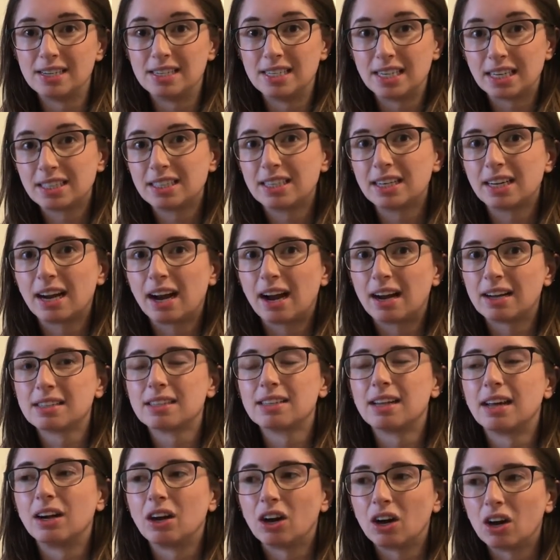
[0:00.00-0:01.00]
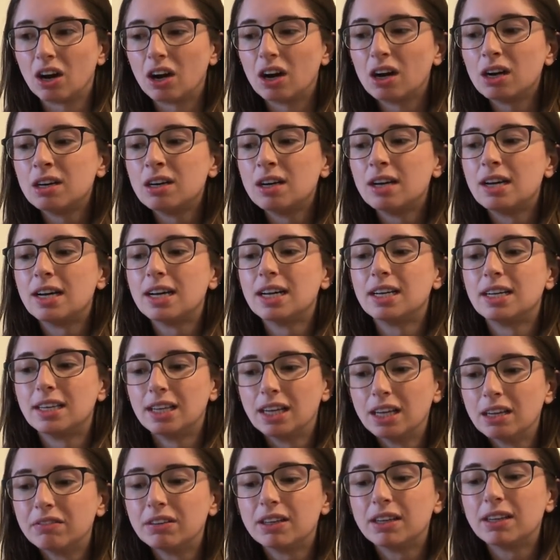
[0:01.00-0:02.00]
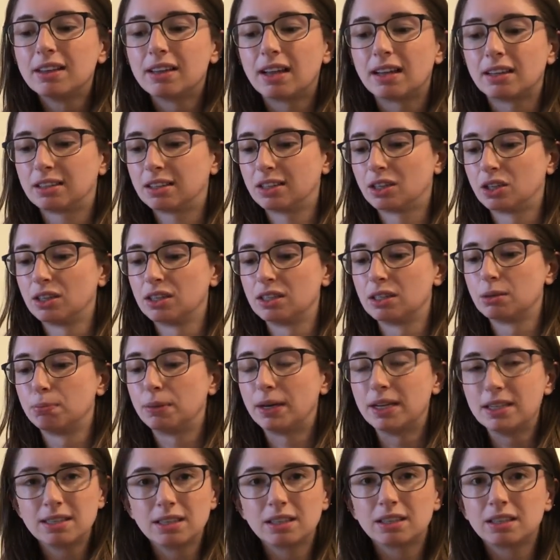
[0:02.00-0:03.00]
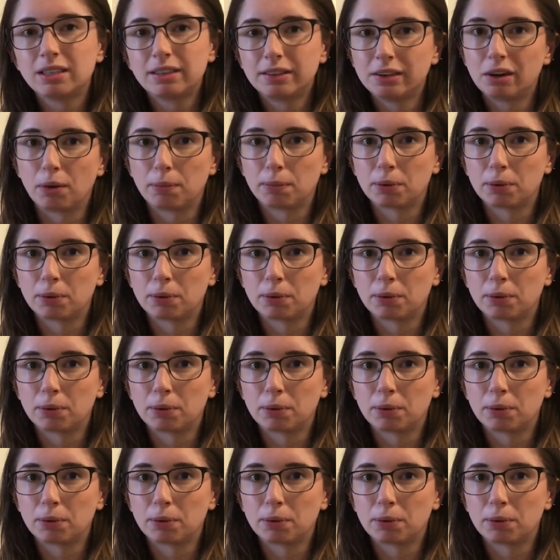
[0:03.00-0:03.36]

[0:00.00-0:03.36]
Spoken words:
addicting as they are, given that there is basically no